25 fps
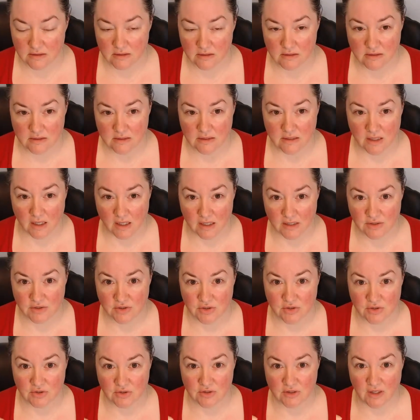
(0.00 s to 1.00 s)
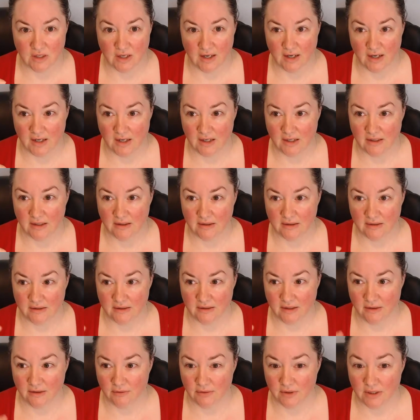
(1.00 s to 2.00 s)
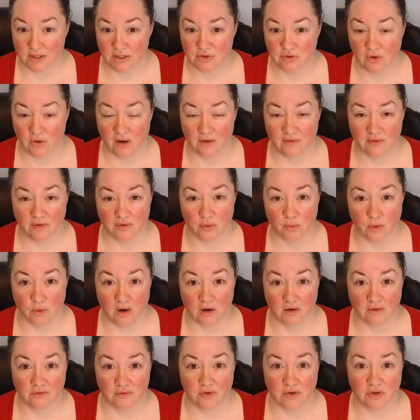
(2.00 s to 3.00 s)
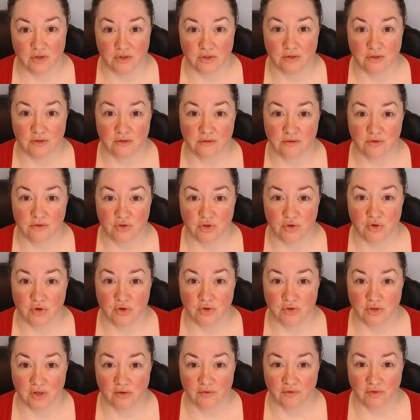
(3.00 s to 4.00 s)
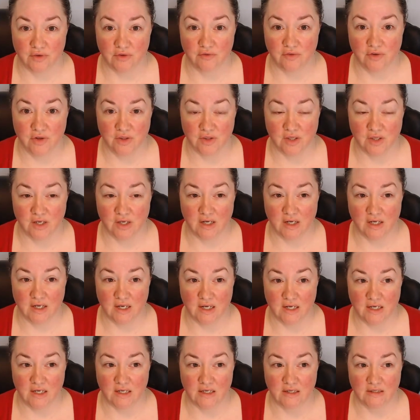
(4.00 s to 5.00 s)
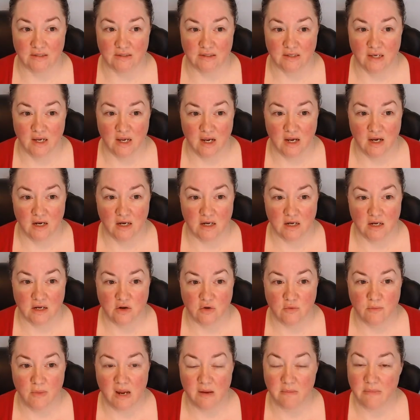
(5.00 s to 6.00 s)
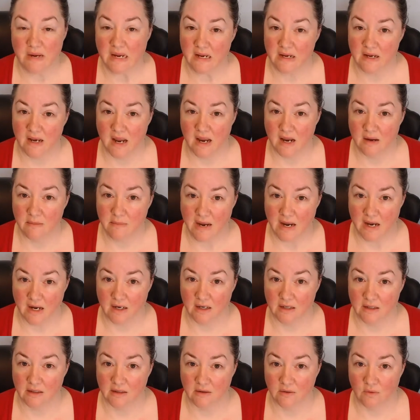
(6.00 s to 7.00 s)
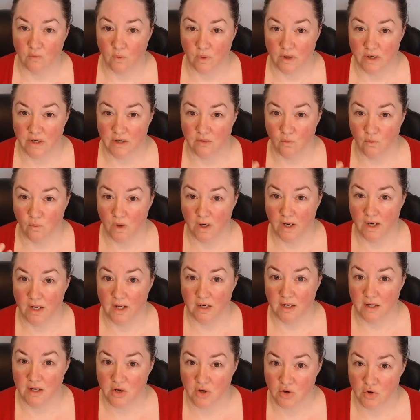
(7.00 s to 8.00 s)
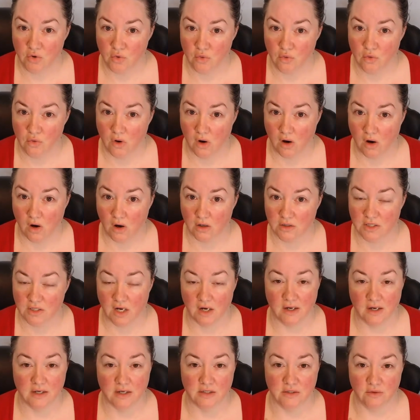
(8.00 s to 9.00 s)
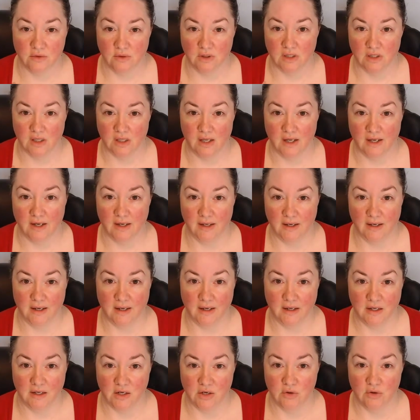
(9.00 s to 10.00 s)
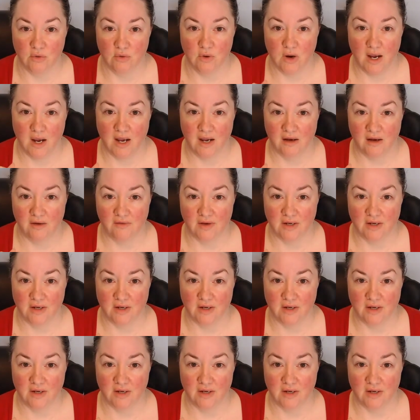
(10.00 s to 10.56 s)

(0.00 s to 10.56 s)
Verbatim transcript: such a, you know, get you off on the wrong foot, shoot yourself in the foot thing is you may be naming when when you are talking to a client and you have